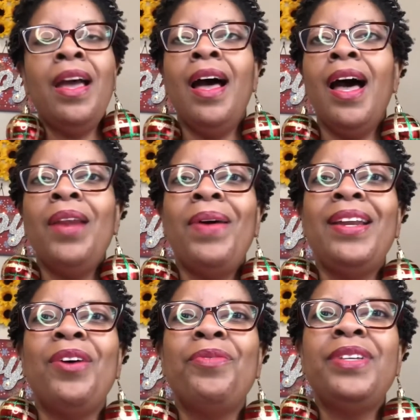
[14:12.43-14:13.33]
How do I
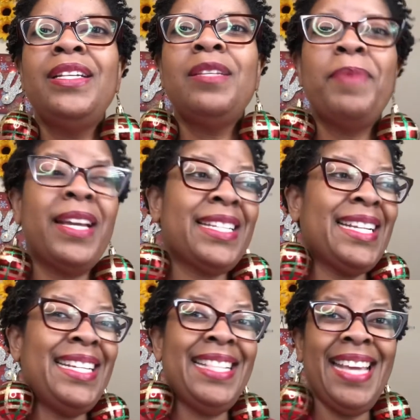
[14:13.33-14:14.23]
know this? Because I
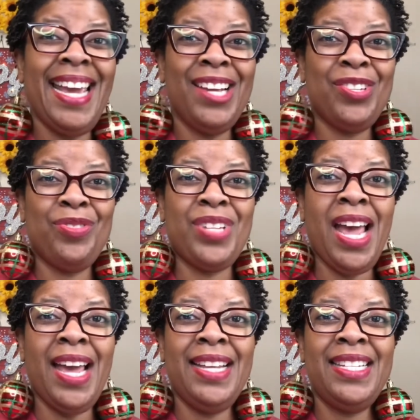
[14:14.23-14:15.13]
did the
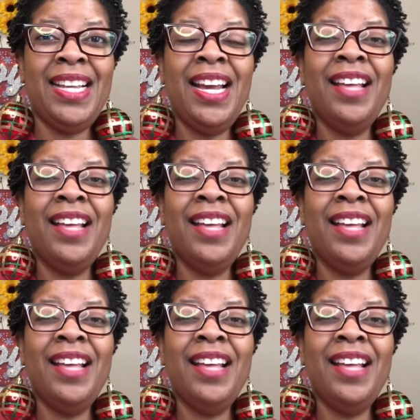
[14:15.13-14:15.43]
exercise